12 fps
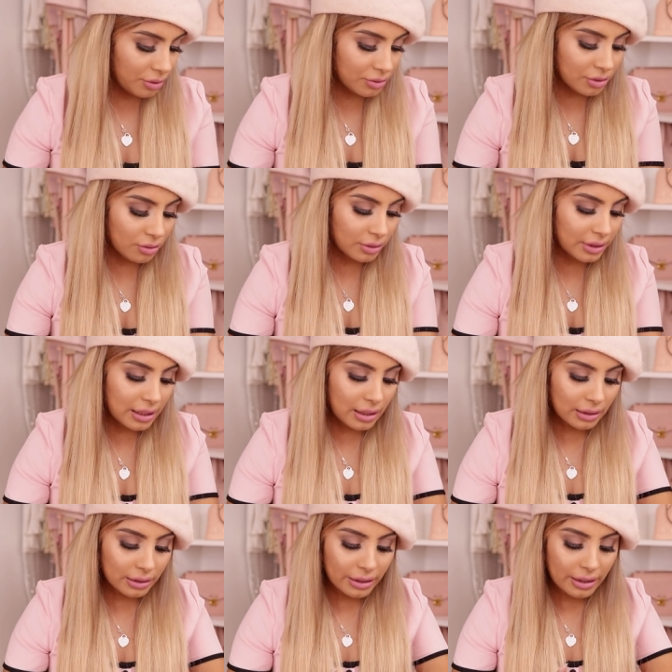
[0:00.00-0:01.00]
rose gold
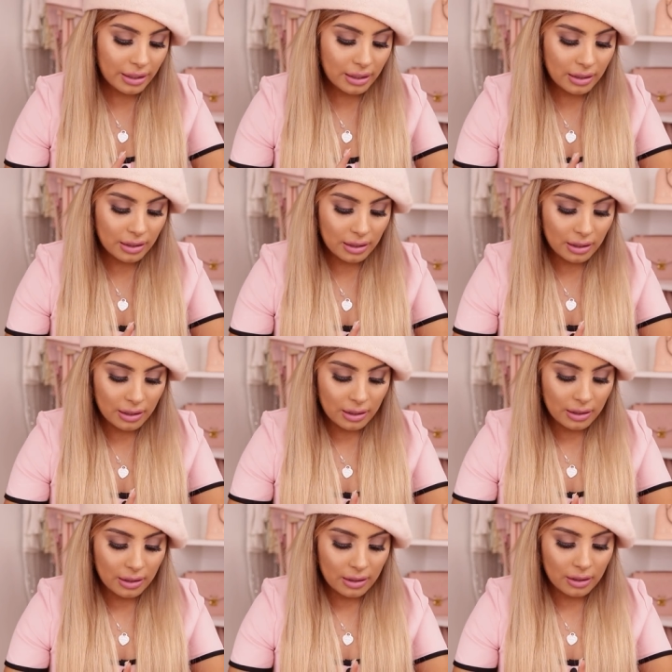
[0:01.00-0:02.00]
color.
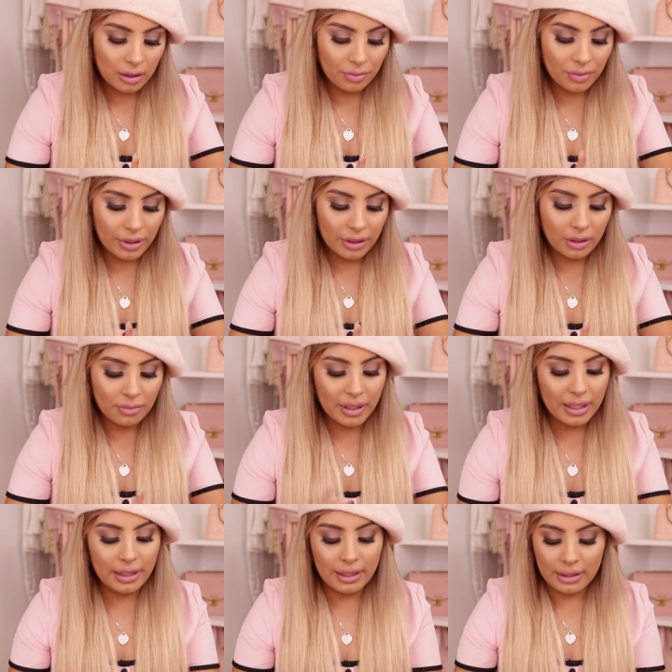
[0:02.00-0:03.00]
put it on
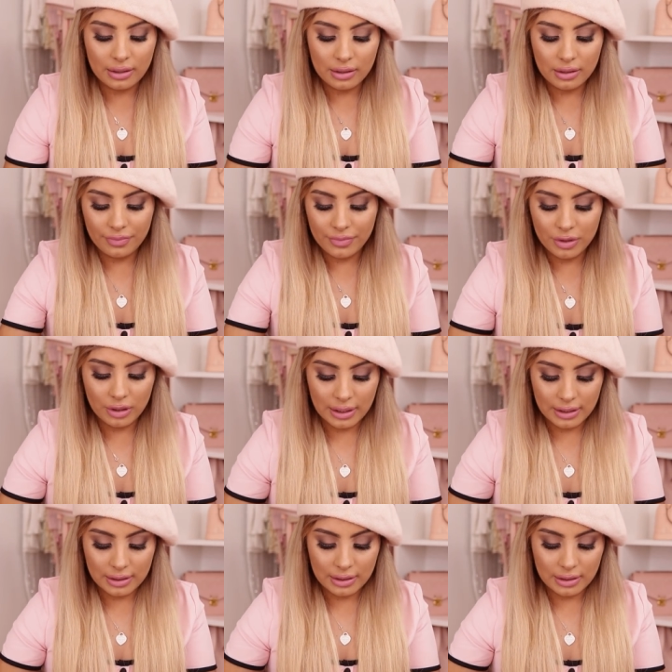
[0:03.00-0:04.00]
my hand so you
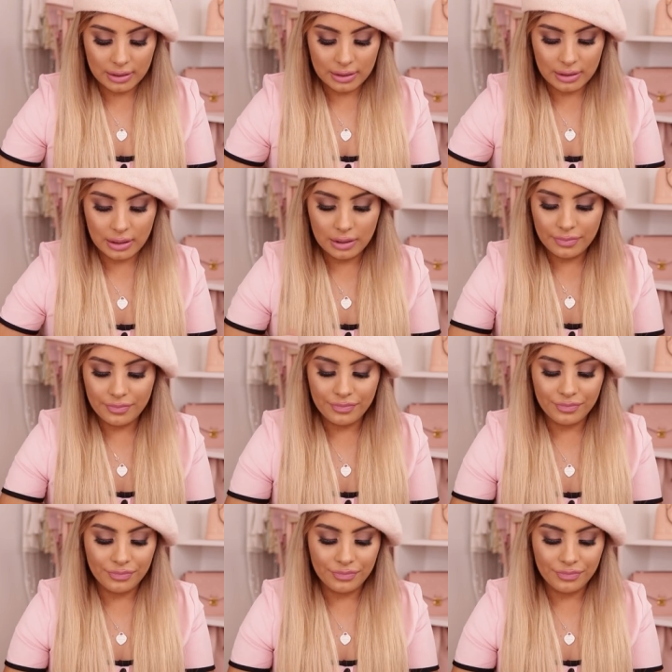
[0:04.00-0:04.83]
guys can see.